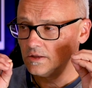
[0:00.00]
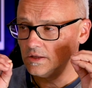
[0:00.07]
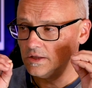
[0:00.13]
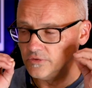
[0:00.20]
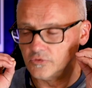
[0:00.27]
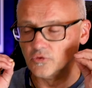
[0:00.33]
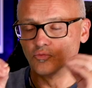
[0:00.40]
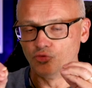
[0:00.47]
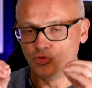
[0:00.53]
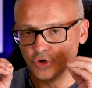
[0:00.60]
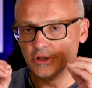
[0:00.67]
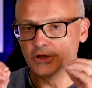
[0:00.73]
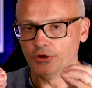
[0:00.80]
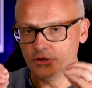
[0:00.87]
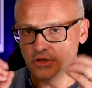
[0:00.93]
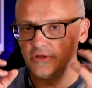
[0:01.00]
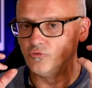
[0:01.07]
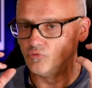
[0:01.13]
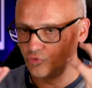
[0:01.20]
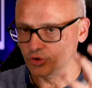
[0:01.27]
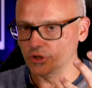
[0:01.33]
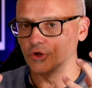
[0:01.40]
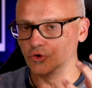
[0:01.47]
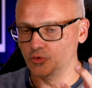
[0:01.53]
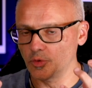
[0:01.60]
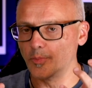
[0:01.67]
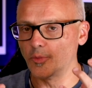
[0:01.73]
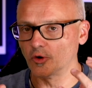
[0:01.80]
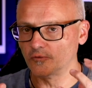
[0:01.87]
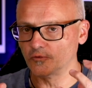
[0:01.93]
he's really good
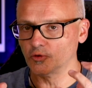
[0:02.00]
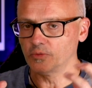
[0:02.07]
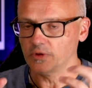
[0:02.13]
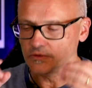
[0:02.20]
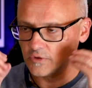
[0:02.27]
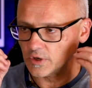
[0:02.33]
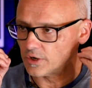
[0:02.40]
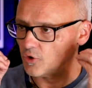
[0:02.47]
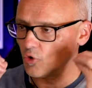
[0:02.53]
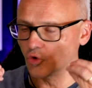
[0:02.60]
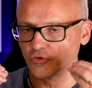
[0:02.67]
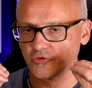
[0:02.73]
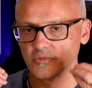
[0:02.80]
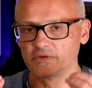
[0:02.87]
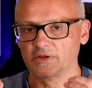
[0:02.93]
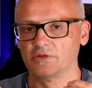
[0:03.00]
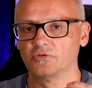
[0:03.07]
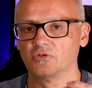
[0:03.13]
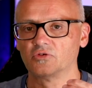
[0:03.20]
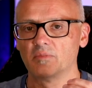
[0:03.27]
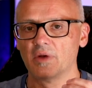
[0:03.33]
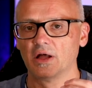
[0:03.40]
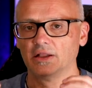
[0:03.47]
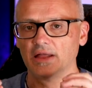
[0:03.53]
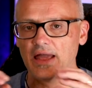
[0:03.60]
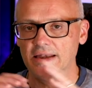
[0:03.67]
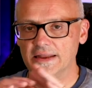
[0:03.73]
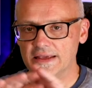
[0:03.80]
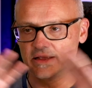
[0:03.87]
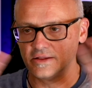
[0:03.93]
with perfume. He's got an awesome sense of smell
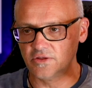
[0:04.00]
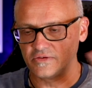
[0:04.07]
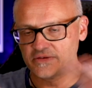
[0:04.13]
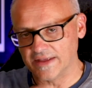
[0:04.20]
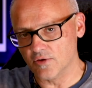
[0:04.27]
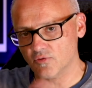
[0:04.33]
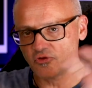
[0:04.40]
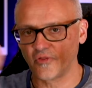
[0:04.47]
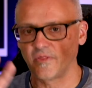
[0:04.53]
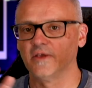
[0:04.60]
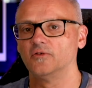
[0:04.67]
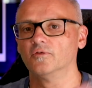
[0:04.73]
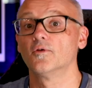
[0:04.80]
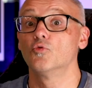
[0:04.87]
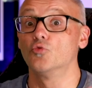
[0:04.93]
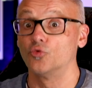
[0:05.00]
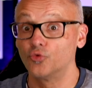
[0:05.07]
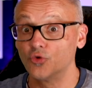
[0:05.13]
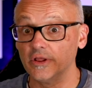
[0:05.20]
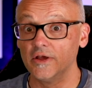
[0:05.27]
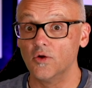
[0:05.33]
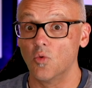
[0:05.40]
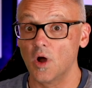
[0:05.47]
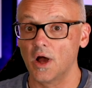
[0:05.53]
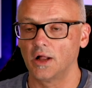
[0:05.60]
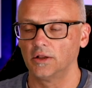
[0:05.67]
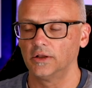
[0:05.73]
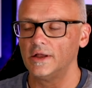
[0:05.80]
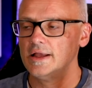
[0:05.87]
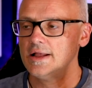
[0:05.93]
and he can distinguish things really
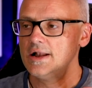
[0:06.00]
well.